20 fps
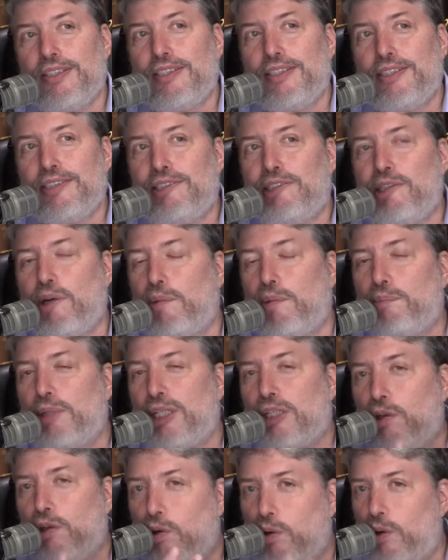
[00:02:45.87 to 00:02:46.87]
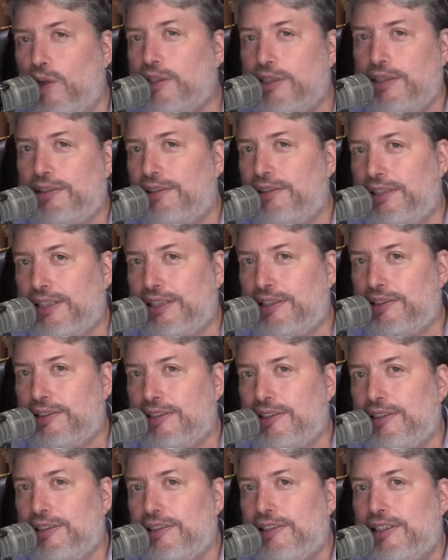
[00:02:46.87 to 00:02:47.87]
So because of this,
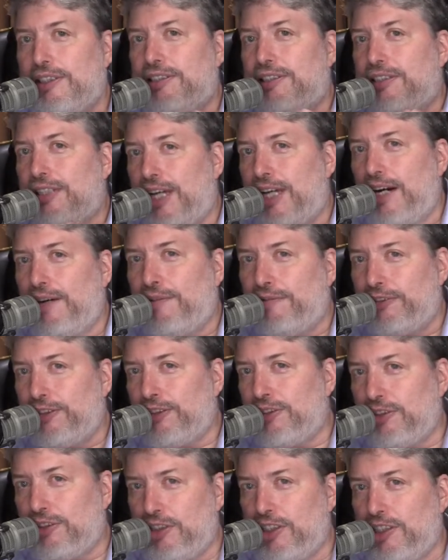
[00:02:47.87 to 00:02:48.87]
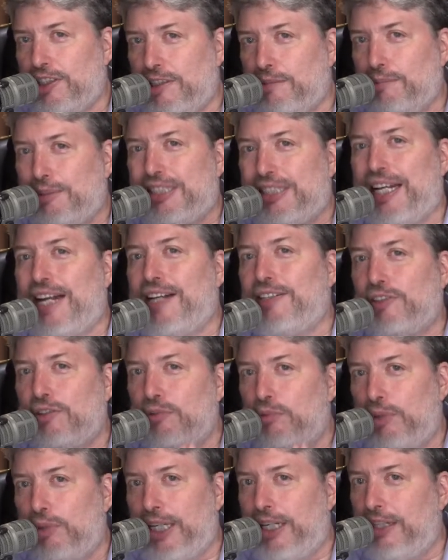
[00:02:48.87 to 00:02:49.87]
the sacrificial system sounds
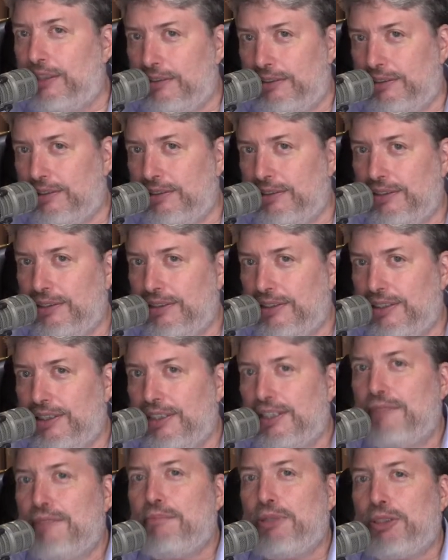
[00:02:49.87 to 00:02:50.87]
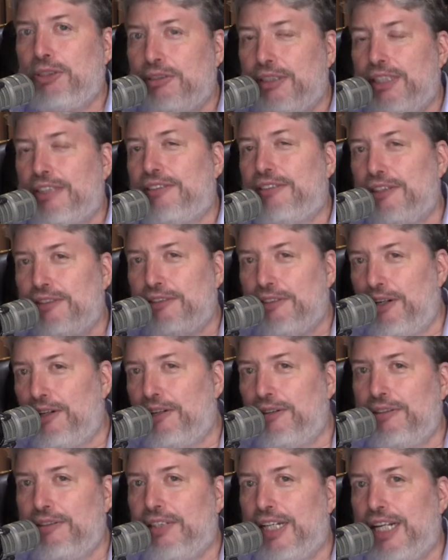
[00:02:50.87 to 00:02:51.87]
weird, but you need to
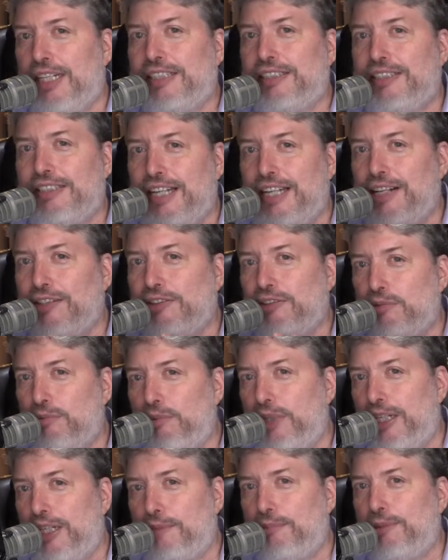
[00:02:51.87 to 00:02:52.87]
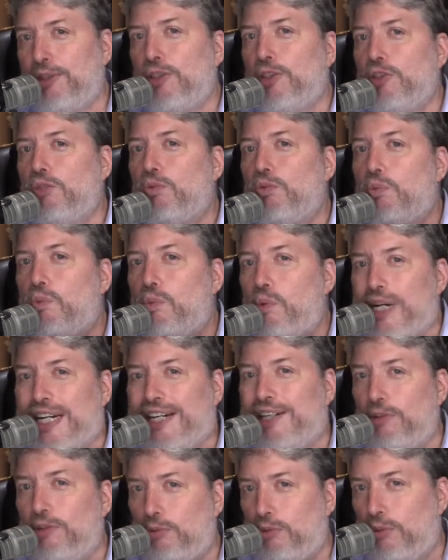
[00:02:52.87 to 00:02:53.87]
know that it sounds weird because
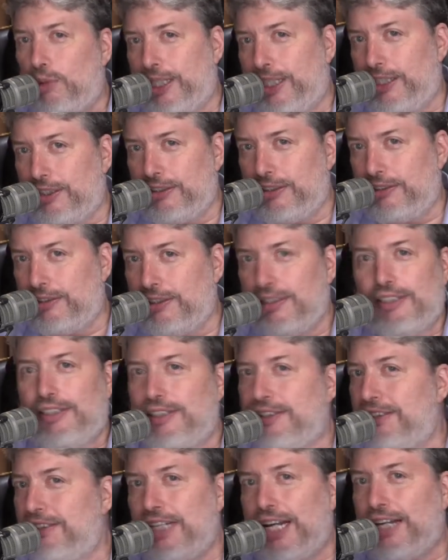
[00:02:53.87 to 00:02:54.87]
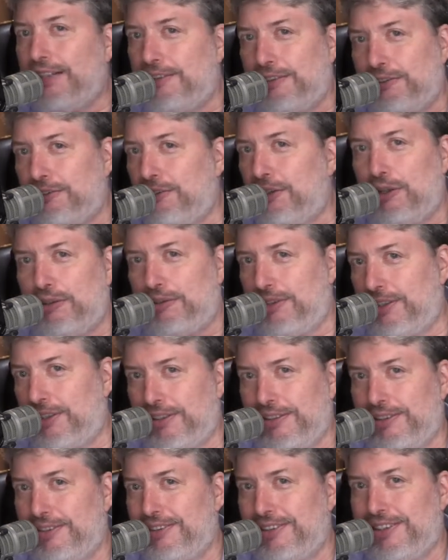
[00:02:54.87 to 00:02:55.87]
we're weird, not the Torah.
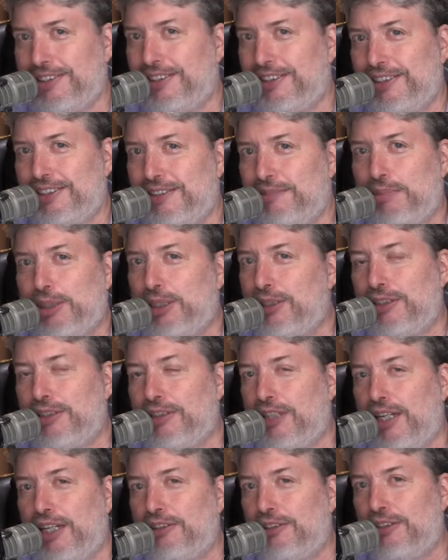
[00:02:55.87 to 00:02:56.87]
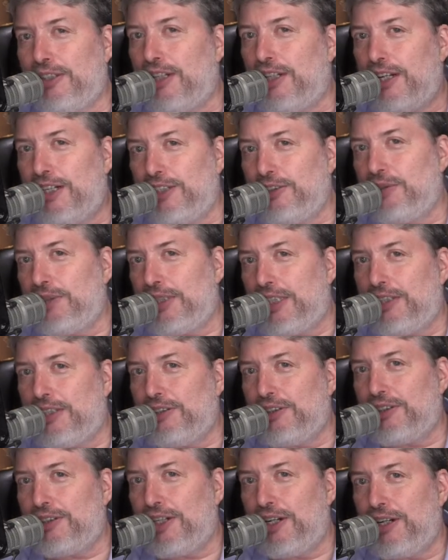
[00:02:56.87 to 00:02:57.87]
Because until 100
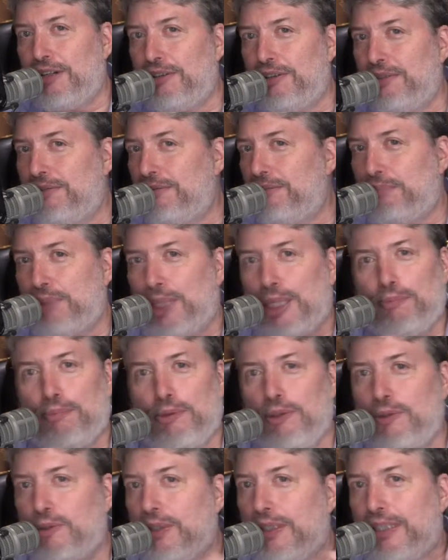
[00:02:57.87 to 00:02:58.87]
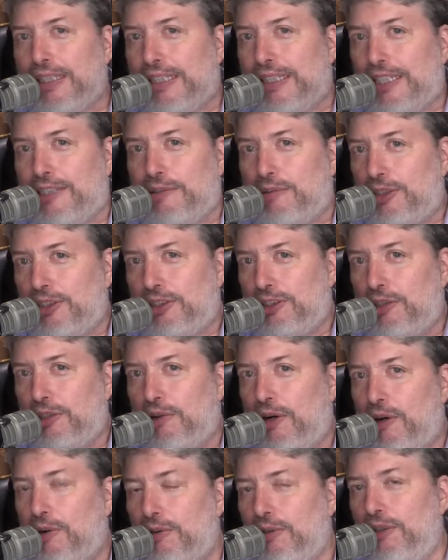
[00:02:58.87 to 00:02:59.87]
years ago, people, it was your
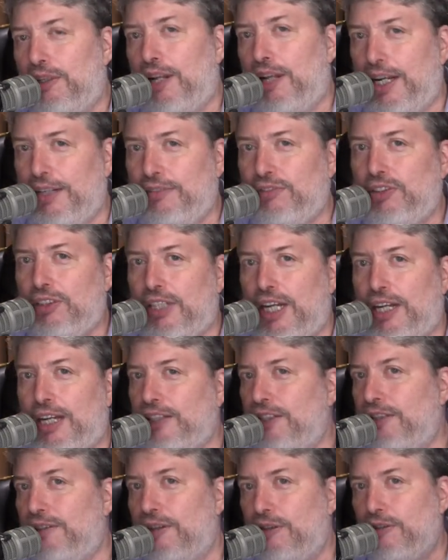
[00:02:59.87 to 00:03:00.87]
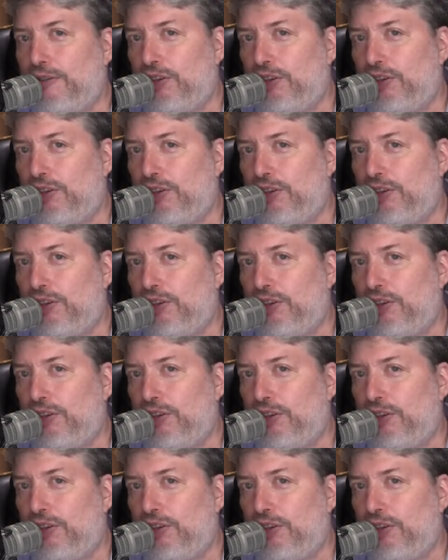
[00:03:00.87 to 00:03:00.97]
own livestock, your own